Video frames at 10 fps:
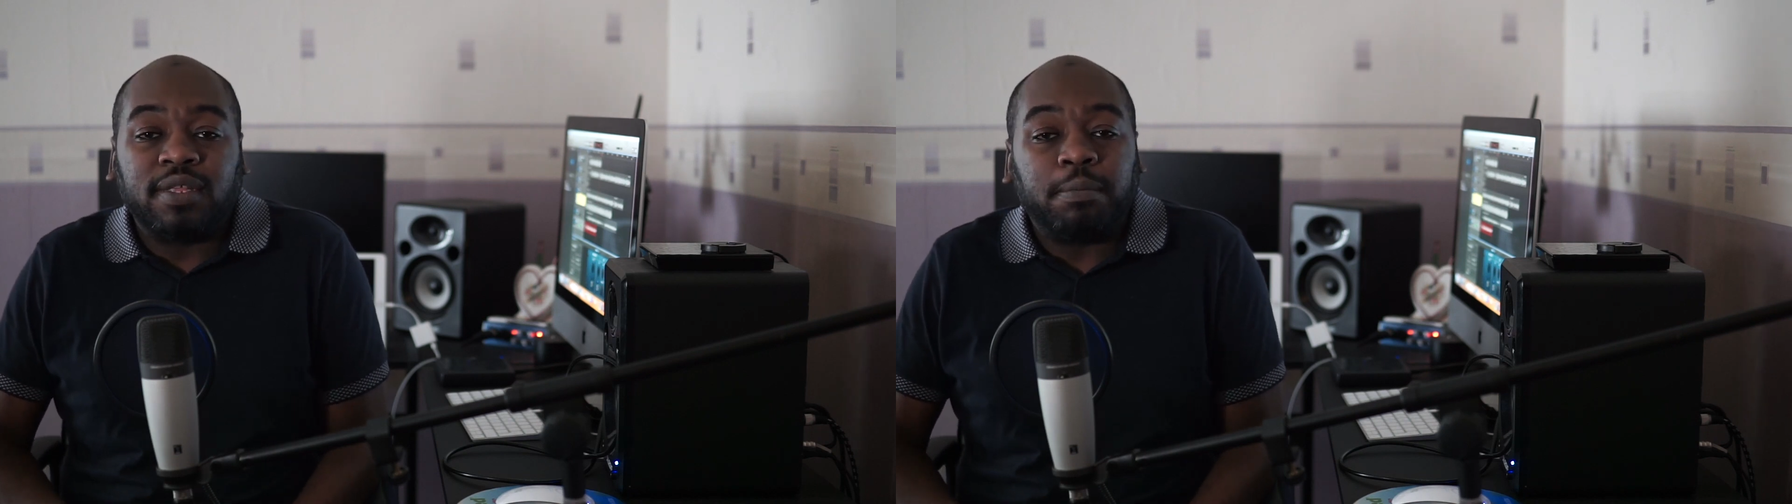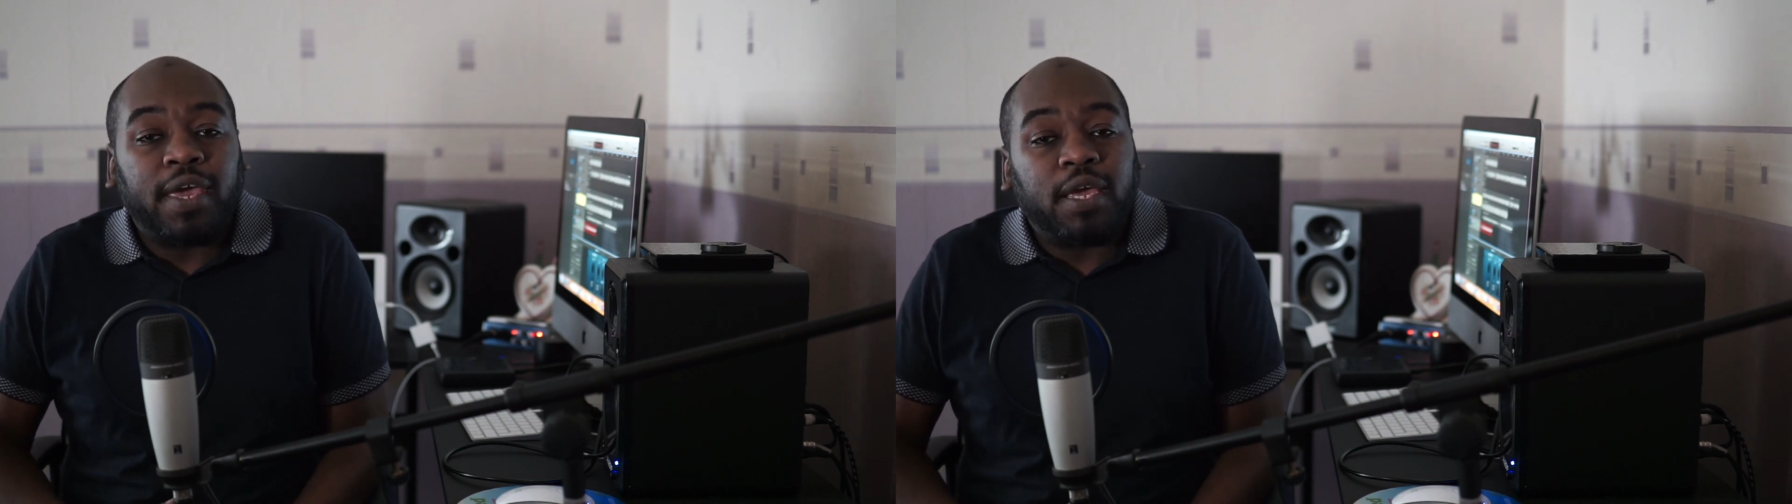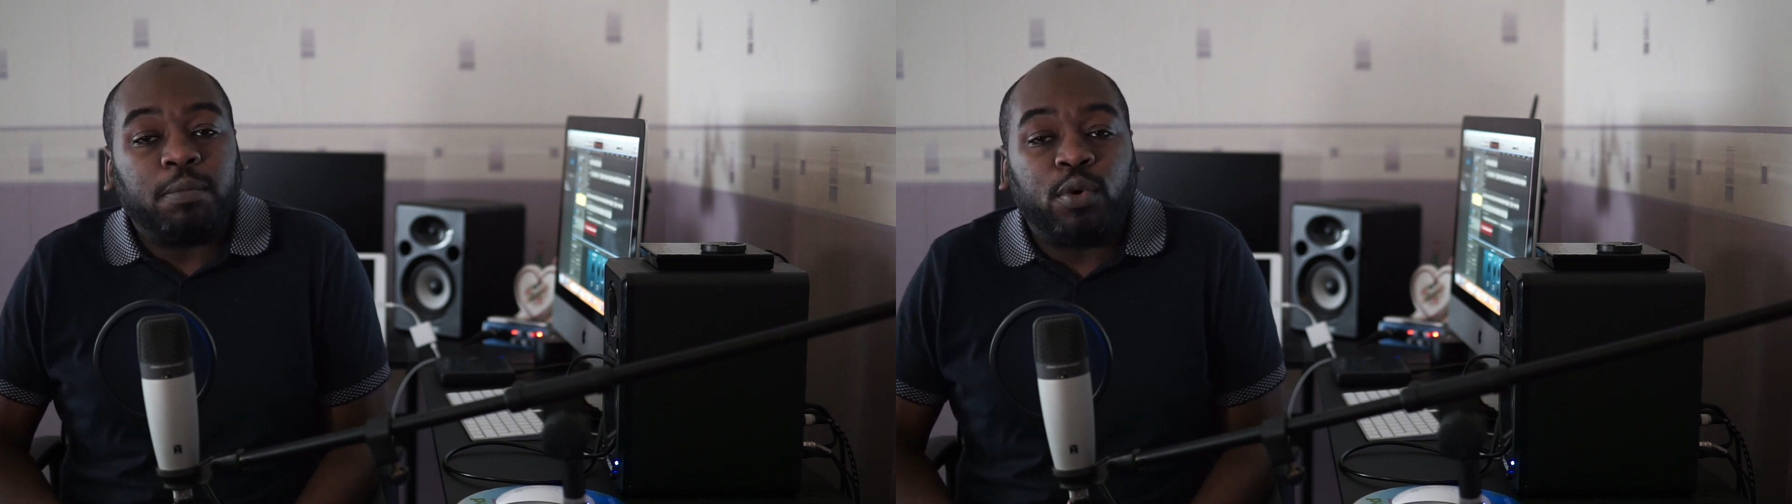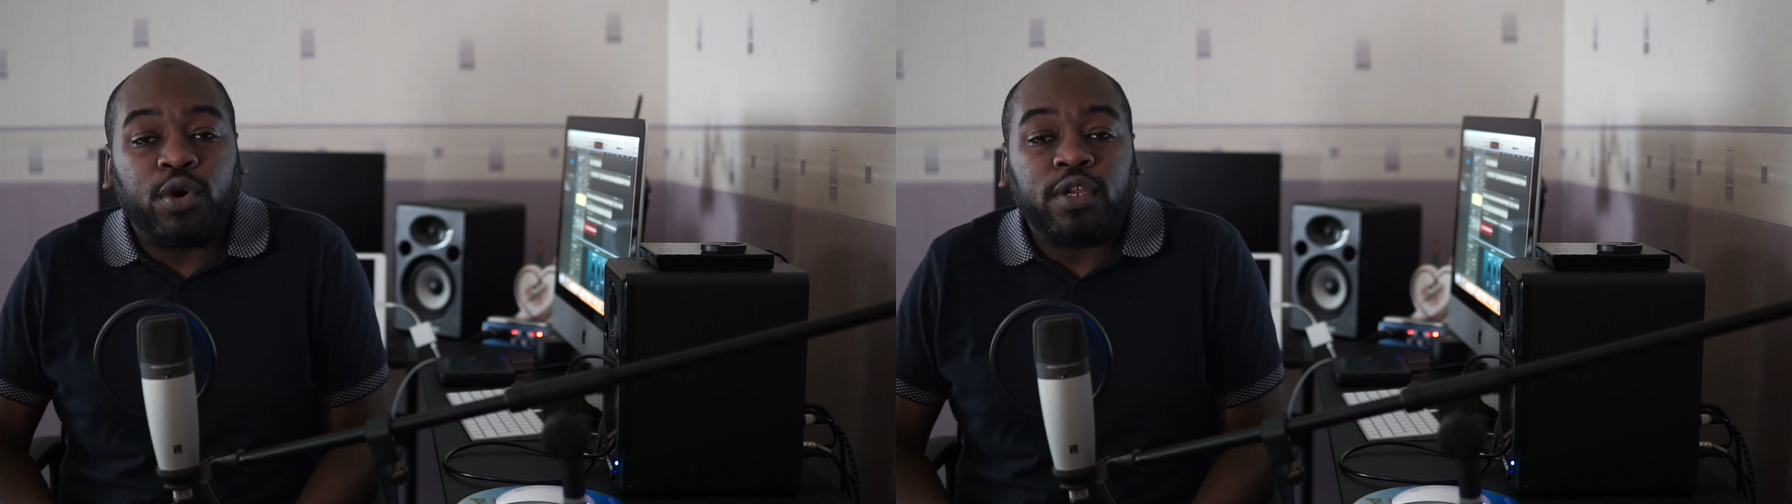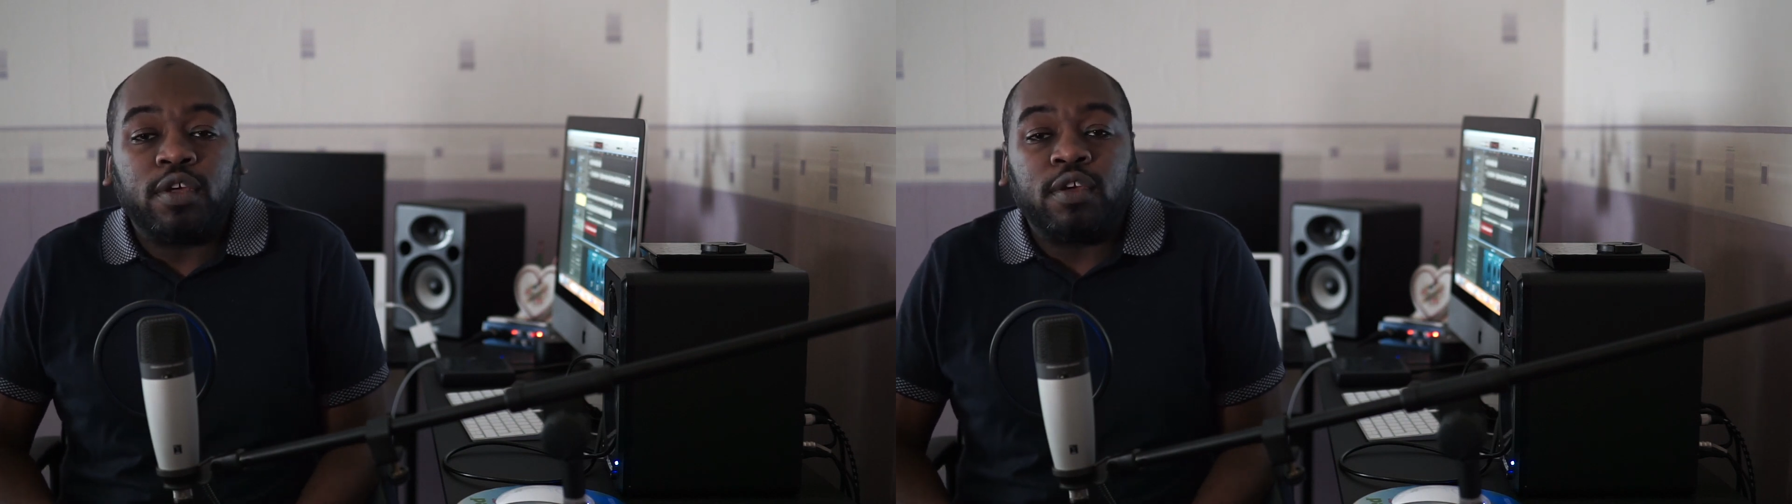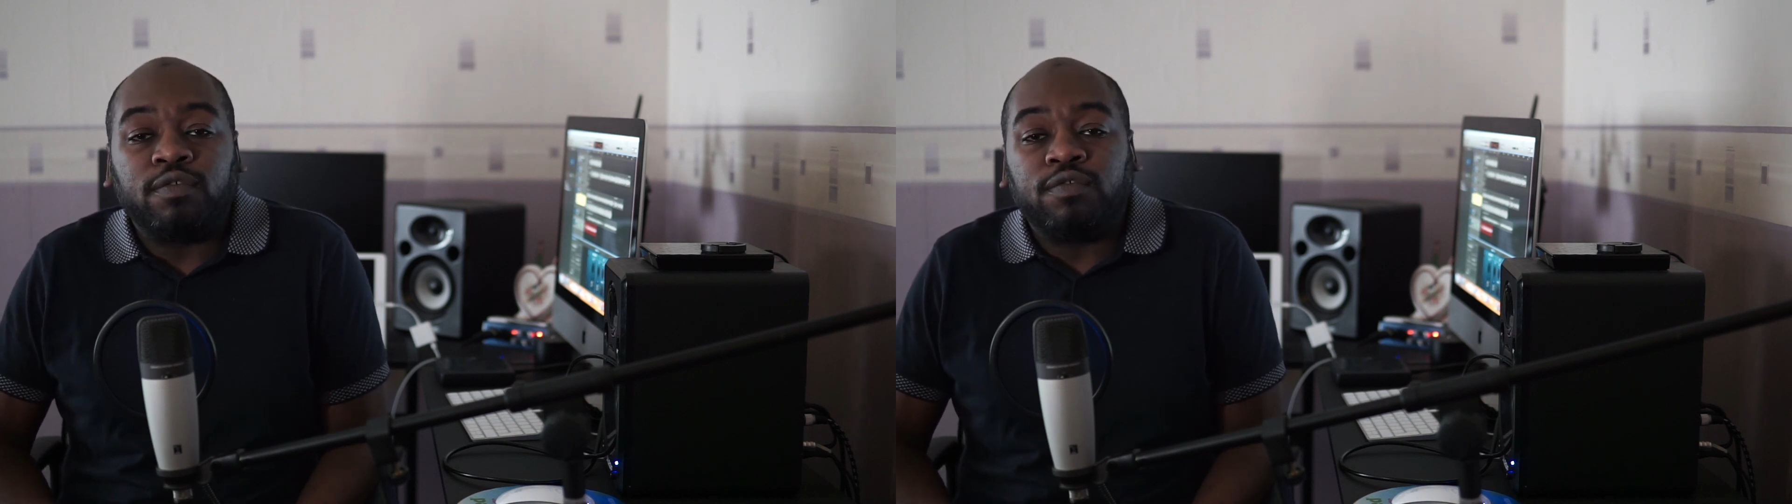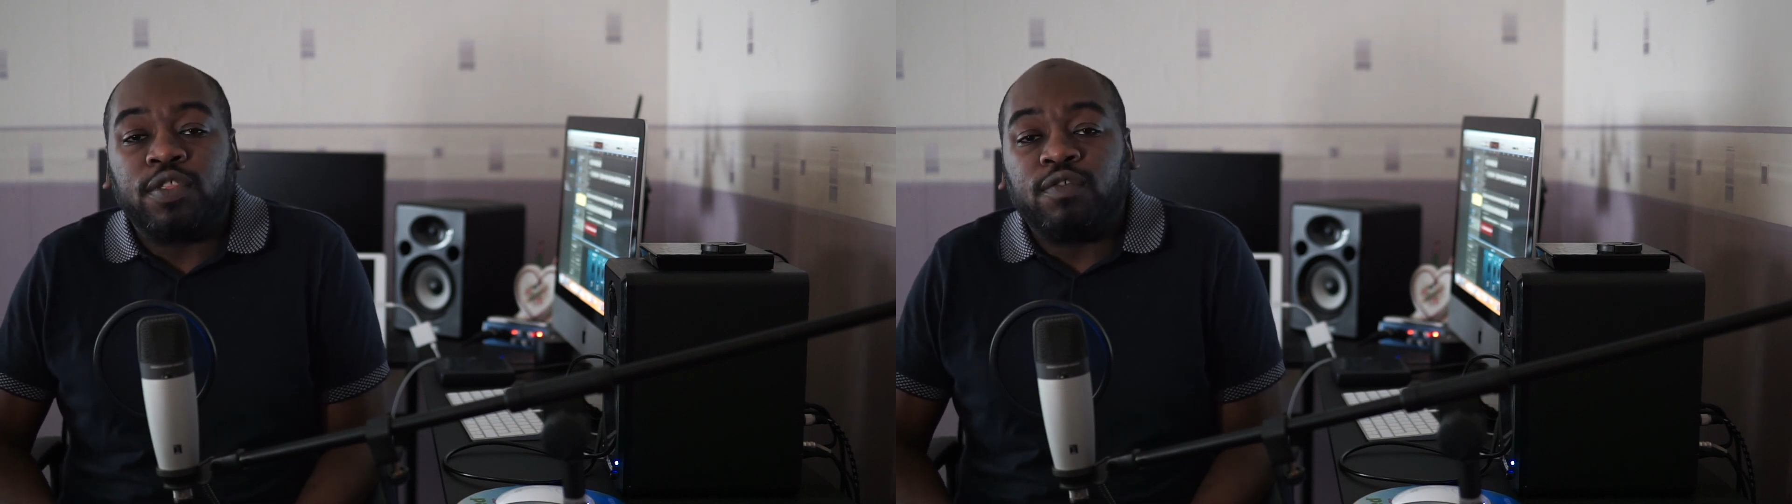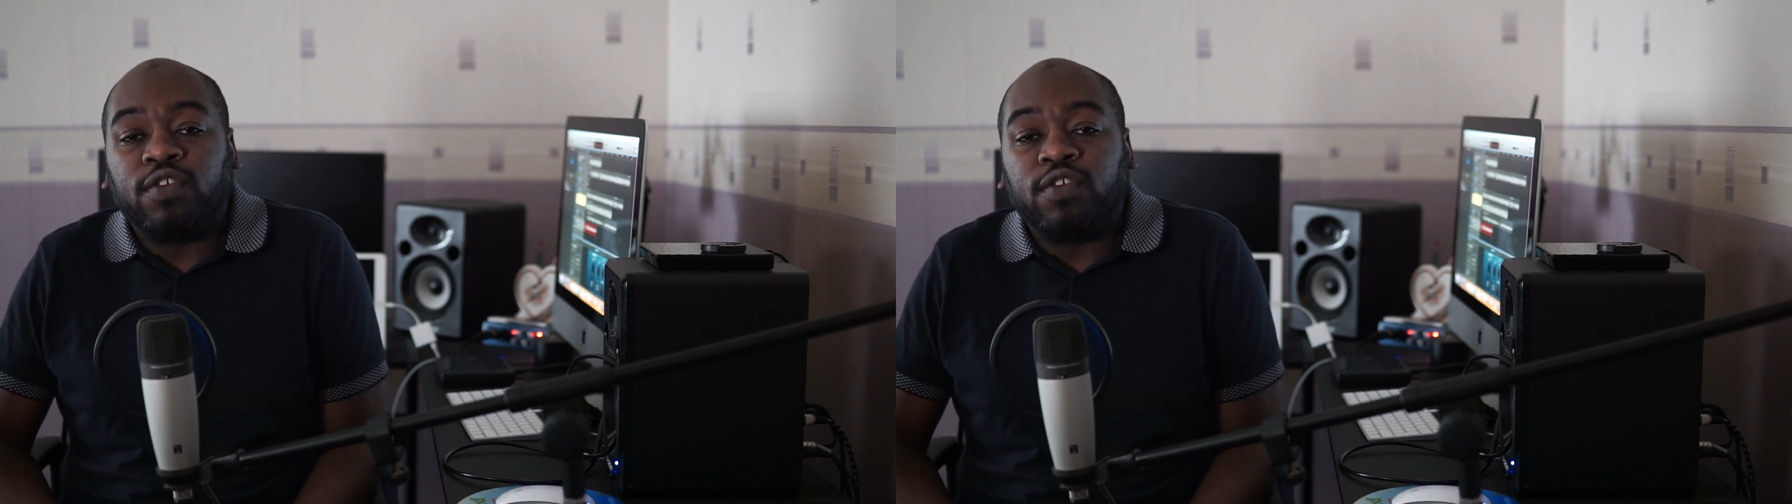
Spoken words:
the main point of the